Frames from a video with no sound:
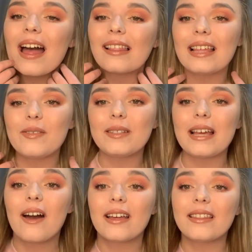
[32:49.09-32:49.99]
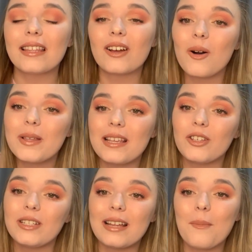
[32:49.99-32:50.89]
leave them down in the comment
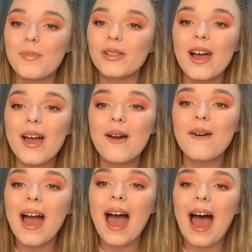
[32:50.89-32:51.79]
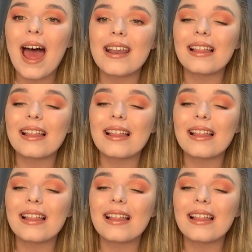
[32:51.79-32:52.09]
section down below. And